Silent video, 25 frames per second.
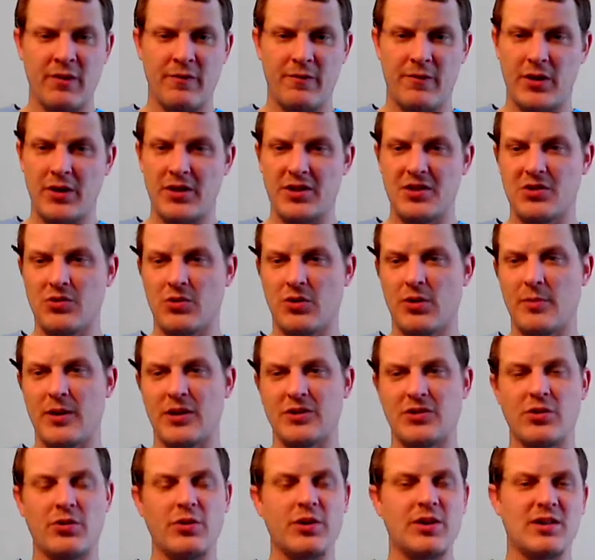Funny story
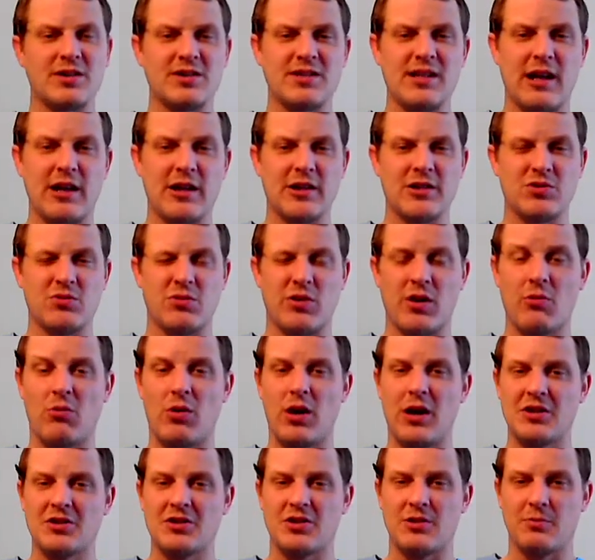about Tony Gonzalez, when I
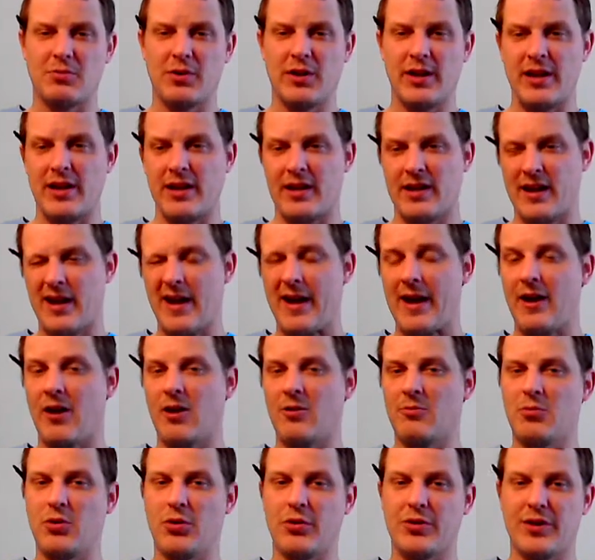watched him play at
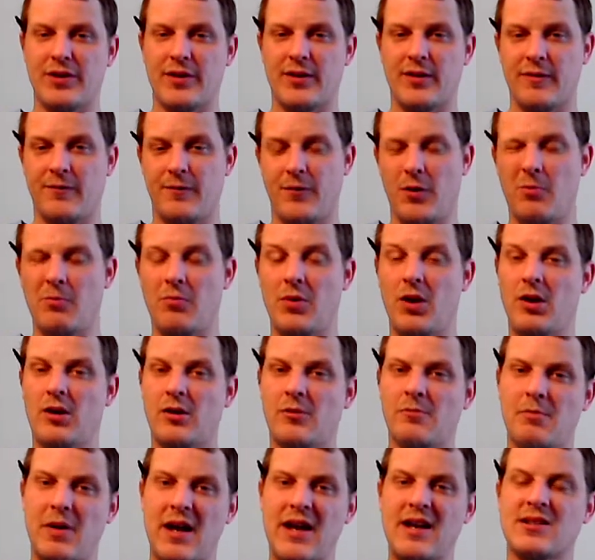Cal, both on the football
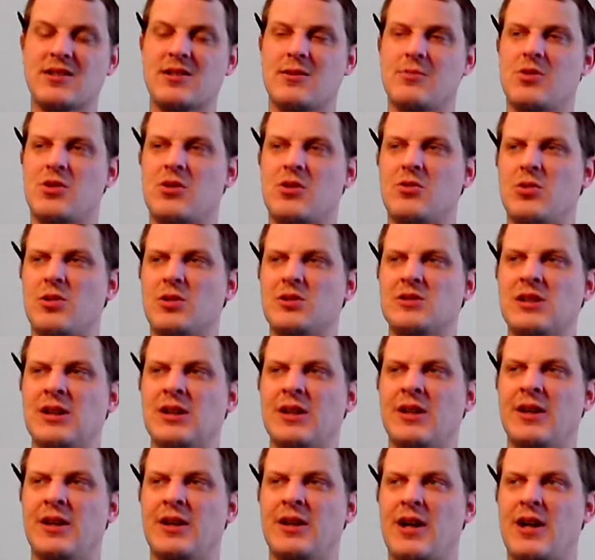and basketball course,
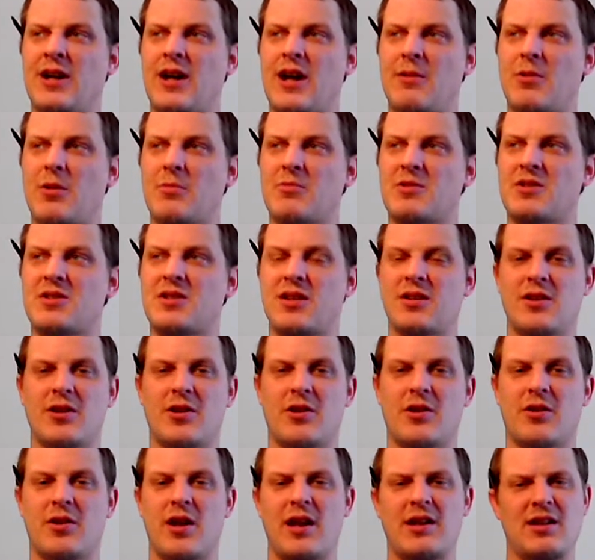I remember sitting
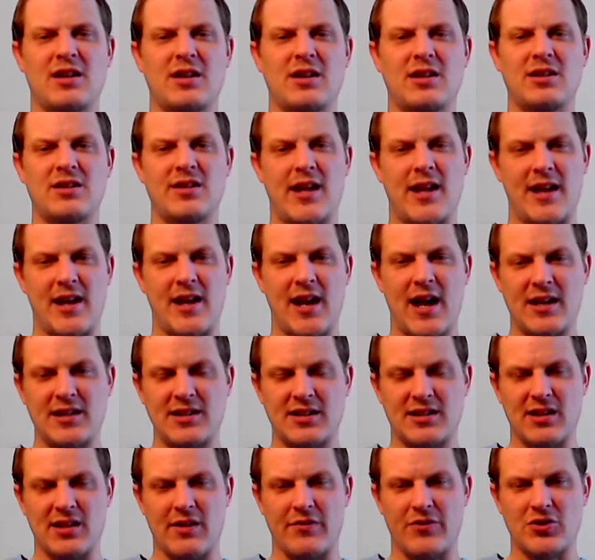there heading into that
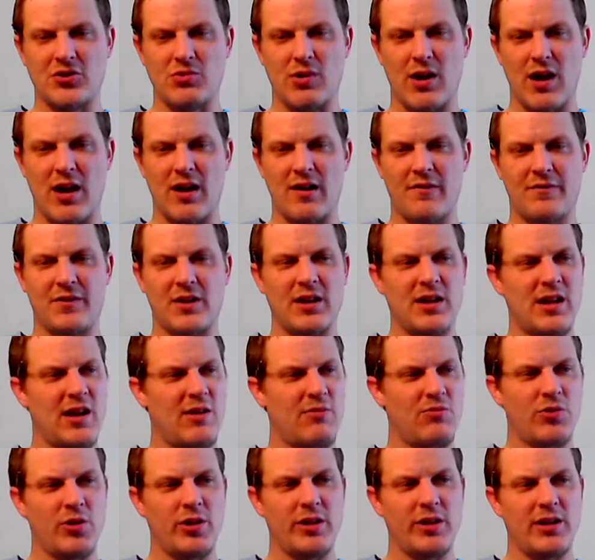97 draft, and
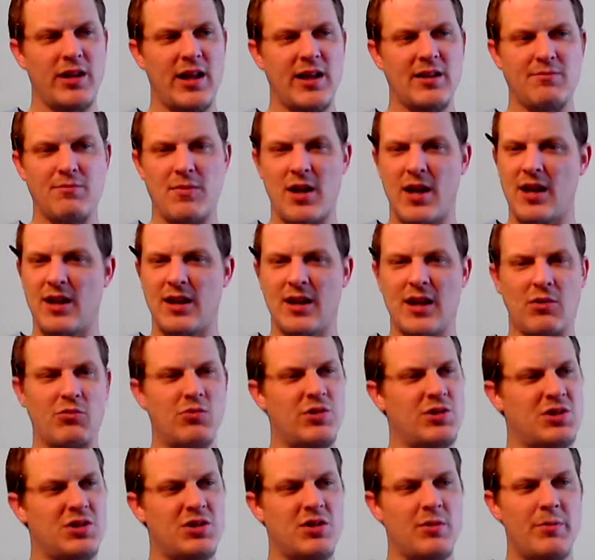I'm really like, man, I
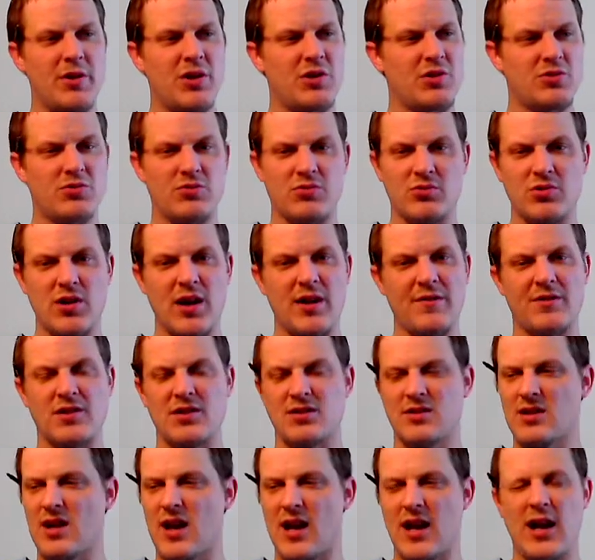wish the Bears would draft
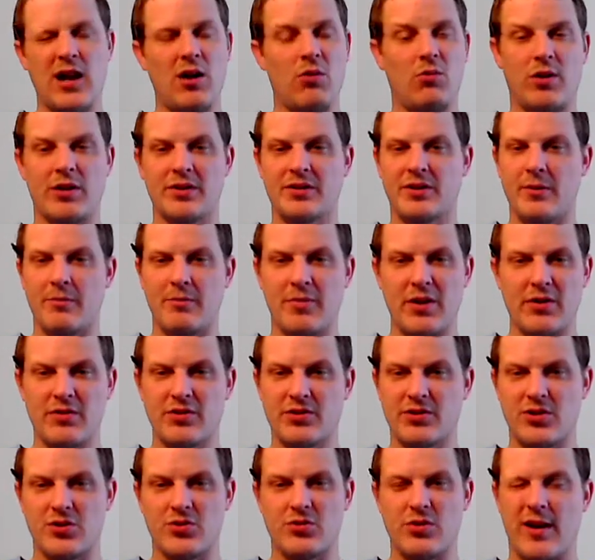this guy. I want the
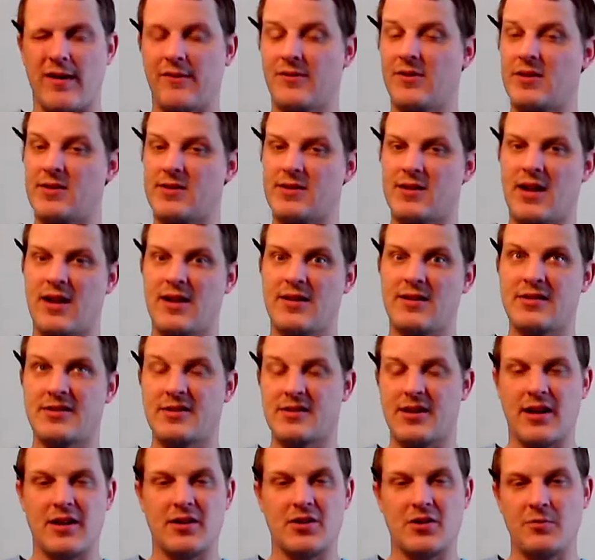Bears to draft this guy. This
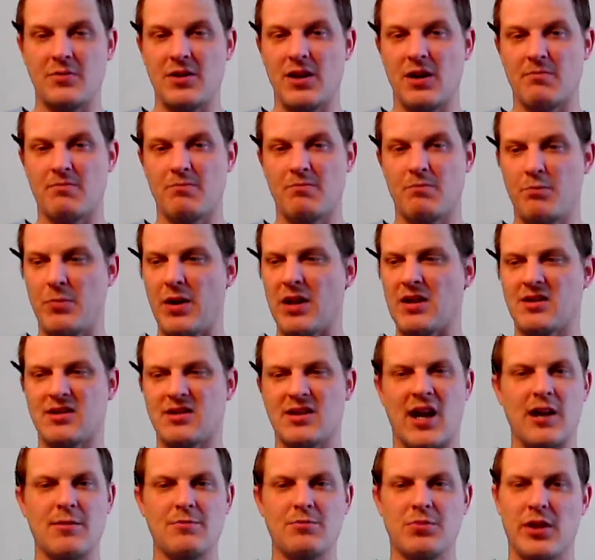guy could be a
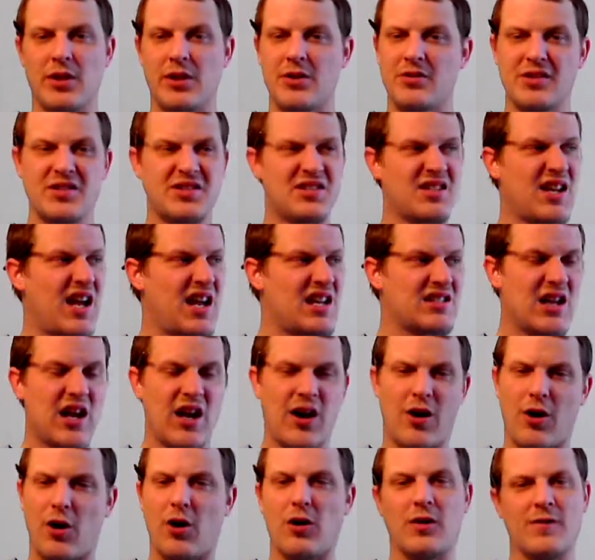big-time player. This guy's
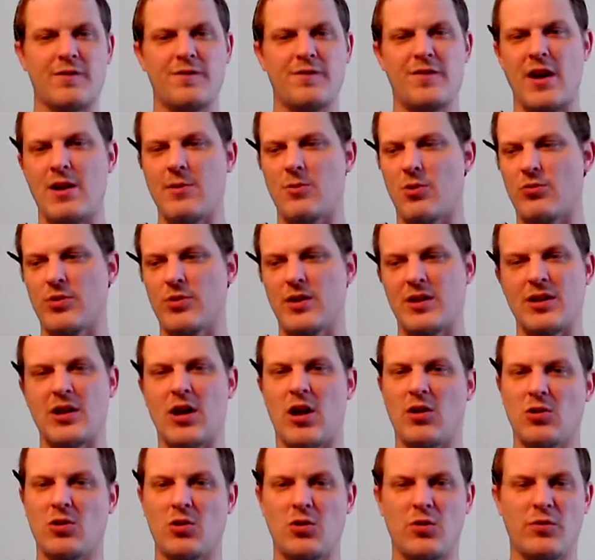got Hall of Famer written
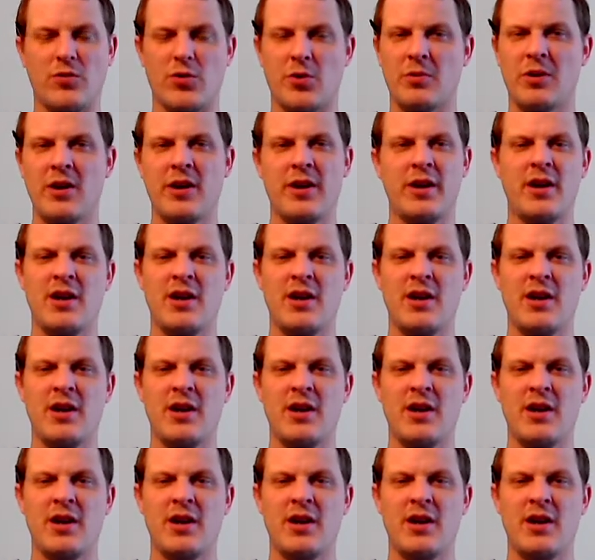all over him.